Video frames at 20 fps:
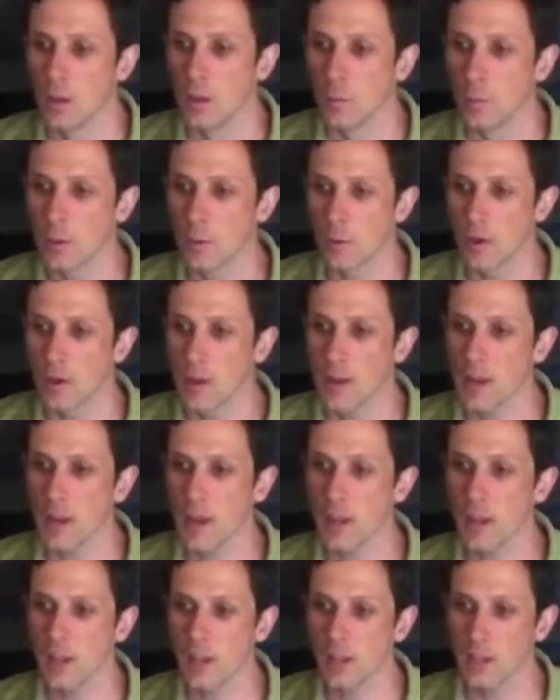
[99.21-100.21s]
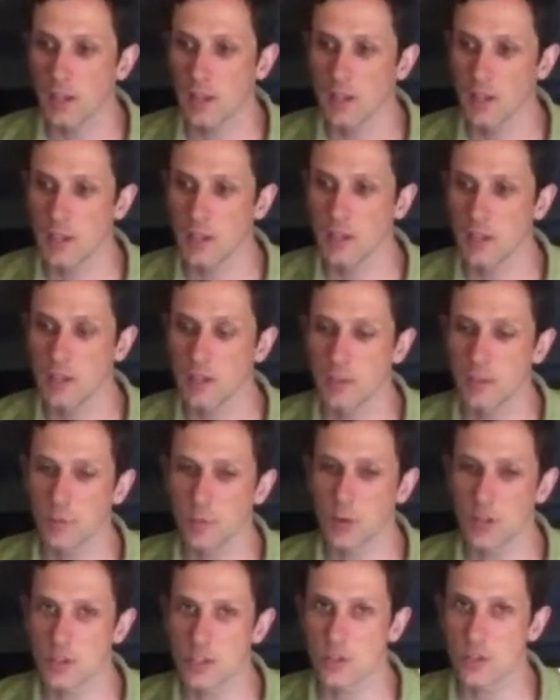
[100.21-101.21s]
But one day, he
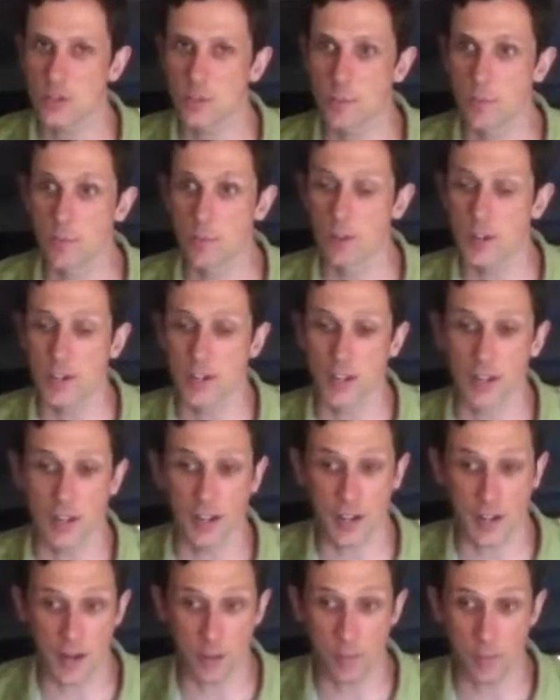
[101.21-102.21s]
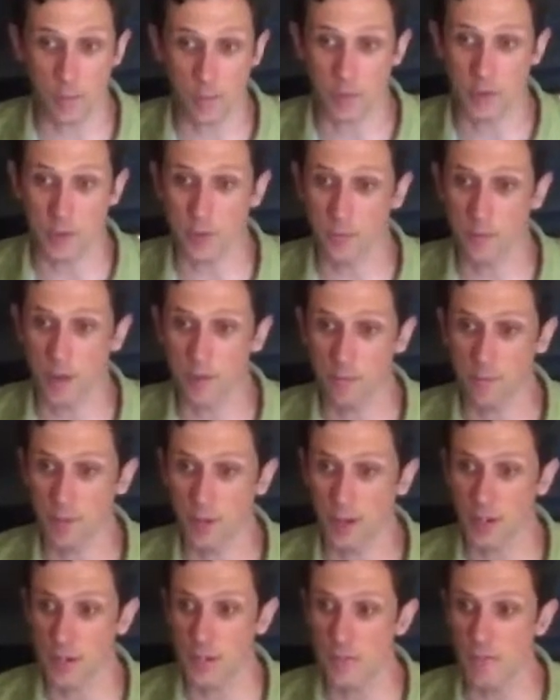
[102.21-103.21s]
went to the marina, and I went with him.
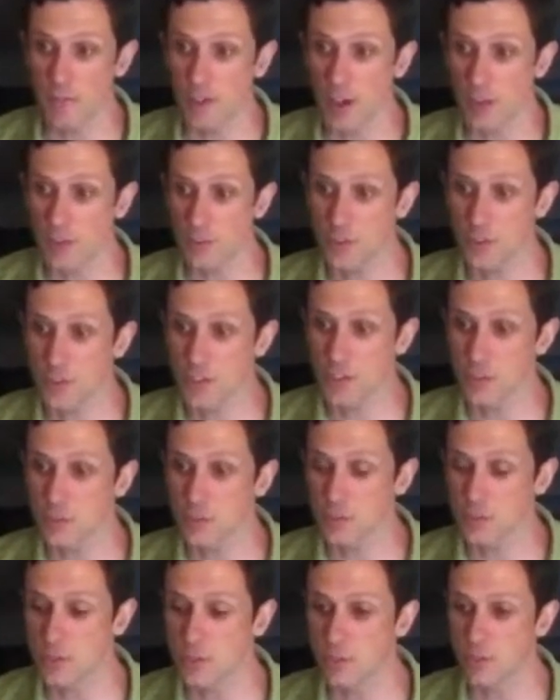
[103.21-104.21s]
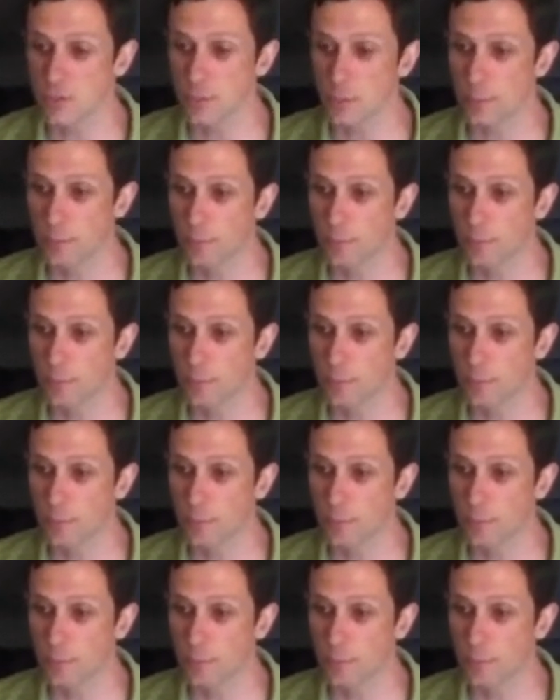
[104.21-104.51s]
I can vouch that this was true.